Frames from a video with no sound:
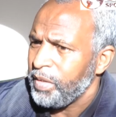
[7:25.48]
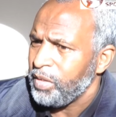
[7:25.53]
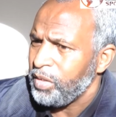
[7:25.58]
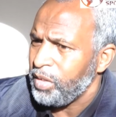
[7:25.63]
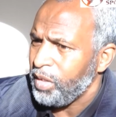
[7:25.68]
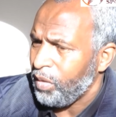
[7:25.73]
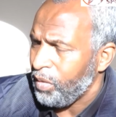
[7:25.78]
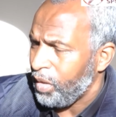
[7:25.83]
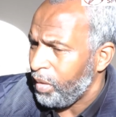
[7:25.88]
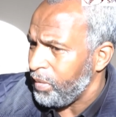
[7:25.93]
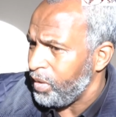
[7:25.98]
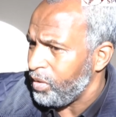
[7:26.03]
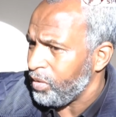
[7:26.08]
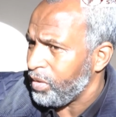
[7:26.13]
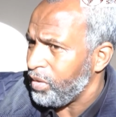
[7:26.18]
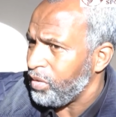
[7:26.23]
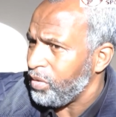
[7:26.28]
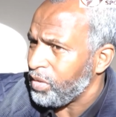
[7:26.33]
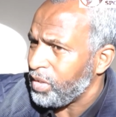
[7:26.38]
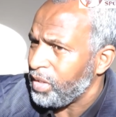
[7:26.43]
you know, I mean,
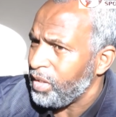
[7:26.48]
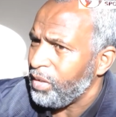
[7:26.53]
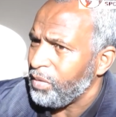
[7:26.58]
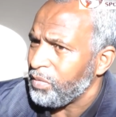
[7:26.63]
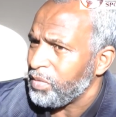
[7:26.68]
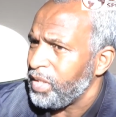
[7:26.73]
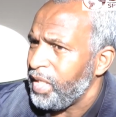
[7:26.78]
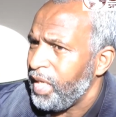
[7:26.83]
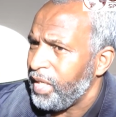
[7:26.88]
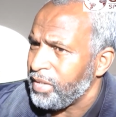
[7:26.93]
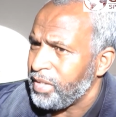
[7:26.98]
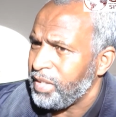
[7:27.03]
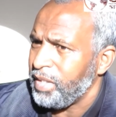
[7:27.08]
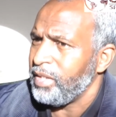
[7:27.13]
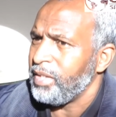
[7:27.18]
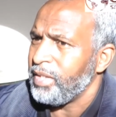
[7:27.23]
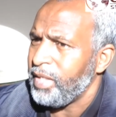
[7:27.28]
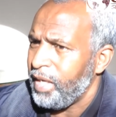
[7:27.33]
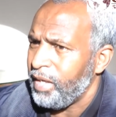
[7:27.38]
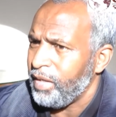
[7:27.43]
look at yourselves now
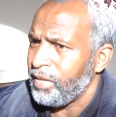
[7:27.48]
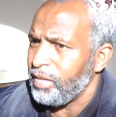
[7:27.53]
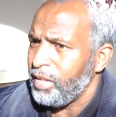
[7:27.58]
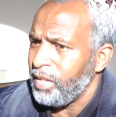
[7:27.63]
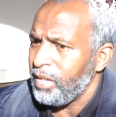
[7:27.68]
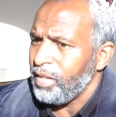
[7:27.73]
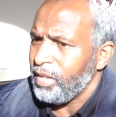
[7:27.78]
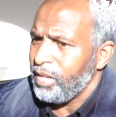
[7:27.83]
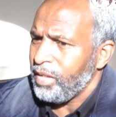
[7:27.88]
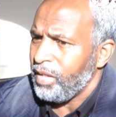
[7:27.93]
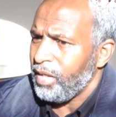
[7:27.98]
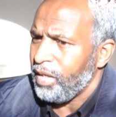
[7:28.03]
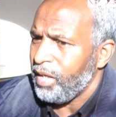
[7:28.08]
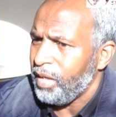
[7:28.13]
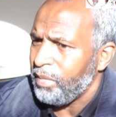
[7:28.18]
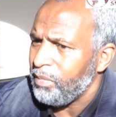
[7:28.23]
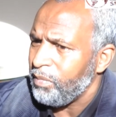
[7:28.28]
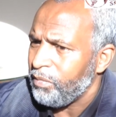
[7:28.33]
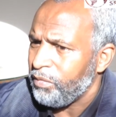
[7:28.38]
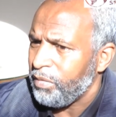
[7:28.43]
sitting down.
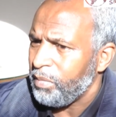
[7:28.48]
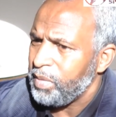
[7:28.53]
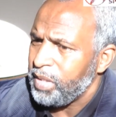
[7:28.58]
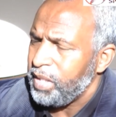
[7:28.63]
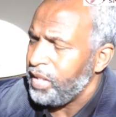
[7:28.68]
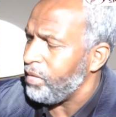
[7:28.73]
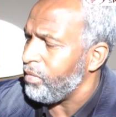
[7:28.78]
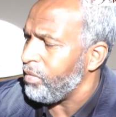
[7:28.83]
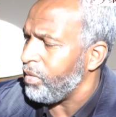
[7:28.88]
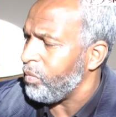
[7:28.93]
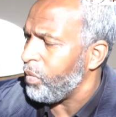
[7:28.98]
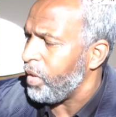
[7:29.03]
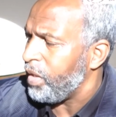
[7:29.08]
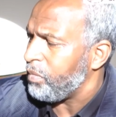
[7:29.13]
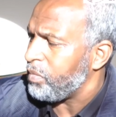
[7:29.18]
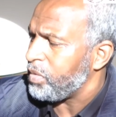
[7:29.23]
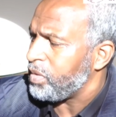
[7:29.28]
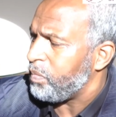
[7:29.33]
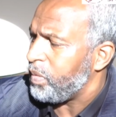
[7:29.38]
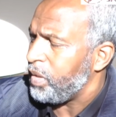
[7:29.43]
I'm from an era where
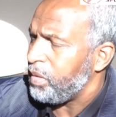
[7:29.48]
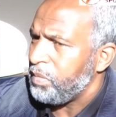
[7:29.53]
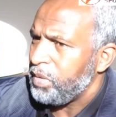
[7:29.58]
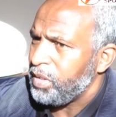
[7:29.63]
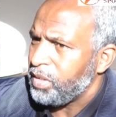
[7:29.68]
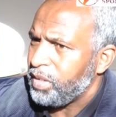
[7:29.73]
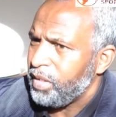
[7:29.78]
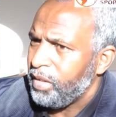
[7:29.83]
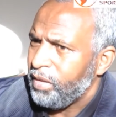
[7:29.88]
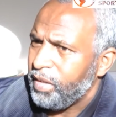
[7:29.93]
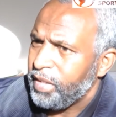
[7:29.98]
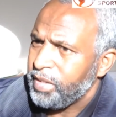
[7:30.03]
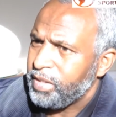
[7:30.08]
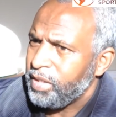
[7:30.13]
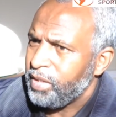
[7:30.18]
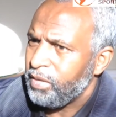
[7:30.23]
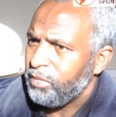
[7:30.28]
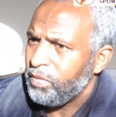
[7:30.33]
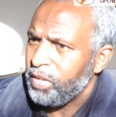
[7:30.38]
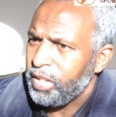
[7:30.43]
it was BBC,
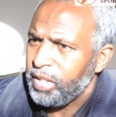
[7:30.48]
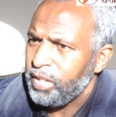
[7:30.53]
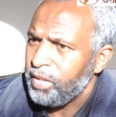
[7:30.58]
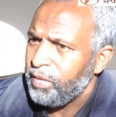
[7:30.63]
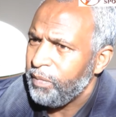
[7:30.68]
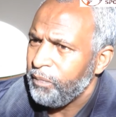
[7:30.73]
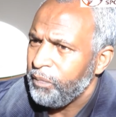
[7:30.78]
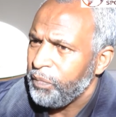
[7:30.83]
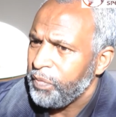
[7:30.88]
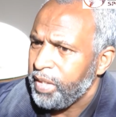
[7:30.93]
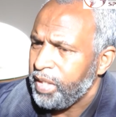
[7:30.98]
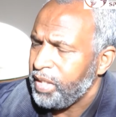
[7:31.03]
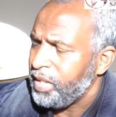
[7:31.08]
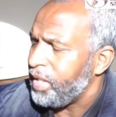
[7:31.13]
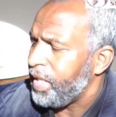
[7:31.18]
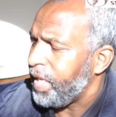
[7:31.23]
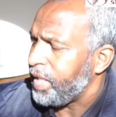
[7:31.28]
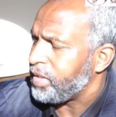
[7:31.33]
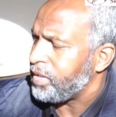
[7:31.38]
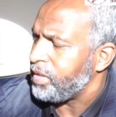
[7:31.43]
ITV, and
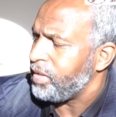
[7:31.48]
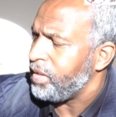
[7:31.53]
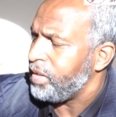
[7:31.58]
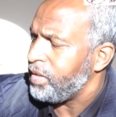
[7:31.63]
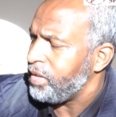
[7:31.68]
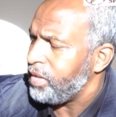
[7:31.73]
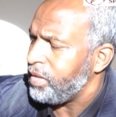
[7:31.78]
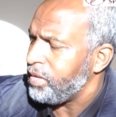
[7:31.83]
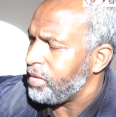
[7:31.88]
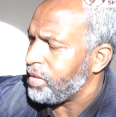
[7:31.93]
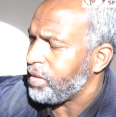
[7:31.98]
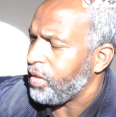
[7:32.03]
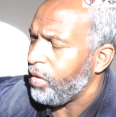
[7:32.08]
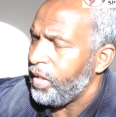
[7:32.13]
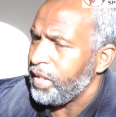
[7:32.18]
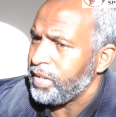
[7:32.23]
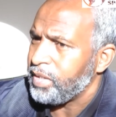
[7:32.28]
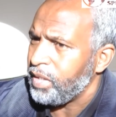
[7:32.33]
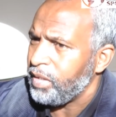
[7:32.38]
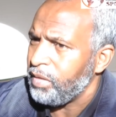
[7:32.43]
latterly,
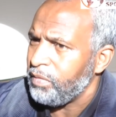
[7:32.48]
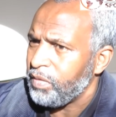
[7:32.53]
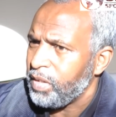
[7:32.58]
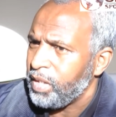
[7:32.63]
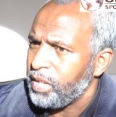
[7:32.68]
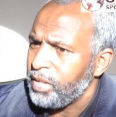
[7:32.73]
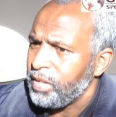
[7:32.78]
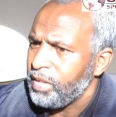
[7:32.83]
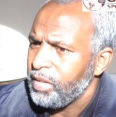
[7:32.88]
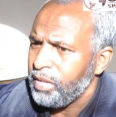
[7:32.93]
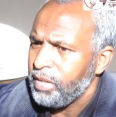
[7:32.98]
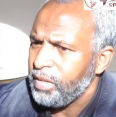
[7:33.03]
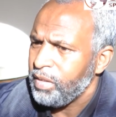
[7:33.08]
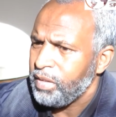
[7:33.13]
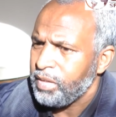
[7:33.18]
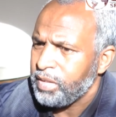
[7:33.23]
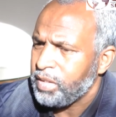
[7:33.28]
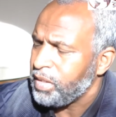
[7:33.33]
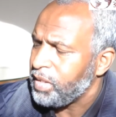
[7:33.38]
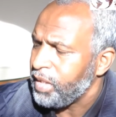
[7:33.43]
Sky TV.
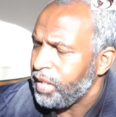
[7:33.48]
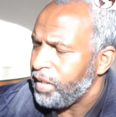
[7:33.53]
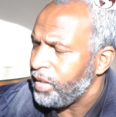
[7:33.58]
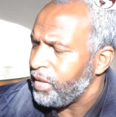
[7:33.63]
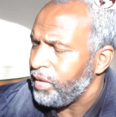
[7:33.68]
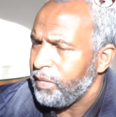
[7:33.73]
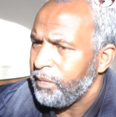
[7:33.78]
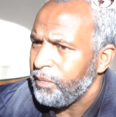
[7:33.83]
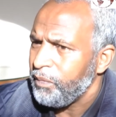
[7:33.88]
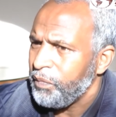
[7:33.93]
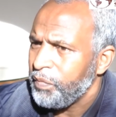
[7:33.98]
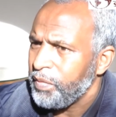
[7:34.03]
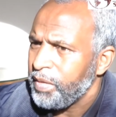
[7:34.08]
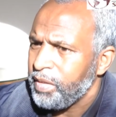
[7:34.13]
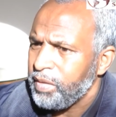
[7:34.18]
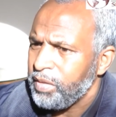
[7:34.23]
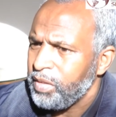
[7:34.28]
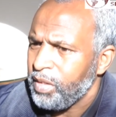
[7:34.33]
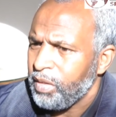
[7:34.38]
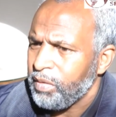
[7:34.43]
Today,
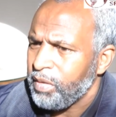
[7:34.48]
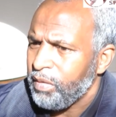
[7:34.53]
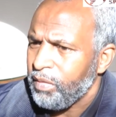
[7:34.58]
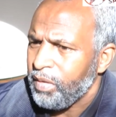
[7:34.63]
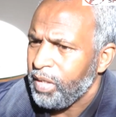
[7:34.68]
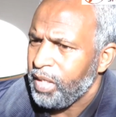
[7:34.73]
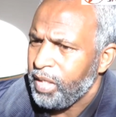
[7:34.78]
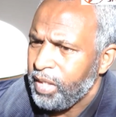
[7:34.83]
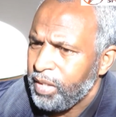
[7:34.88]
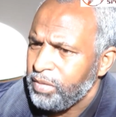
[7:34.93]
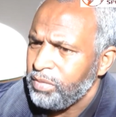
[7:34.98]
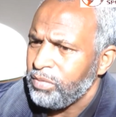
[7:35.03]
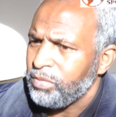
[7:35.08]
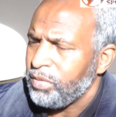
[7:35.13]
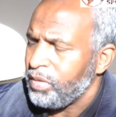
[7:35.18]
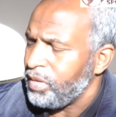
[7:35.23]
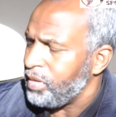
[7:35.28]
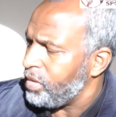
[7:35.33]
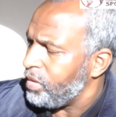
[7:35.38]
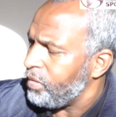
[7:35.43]
you know, there are
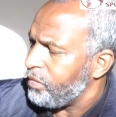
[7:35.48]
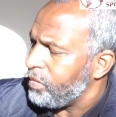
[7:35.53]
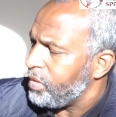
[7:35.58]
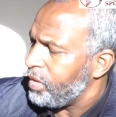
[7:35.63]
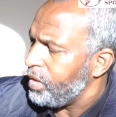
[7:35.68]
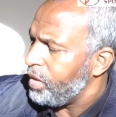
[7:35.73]
hundreds of,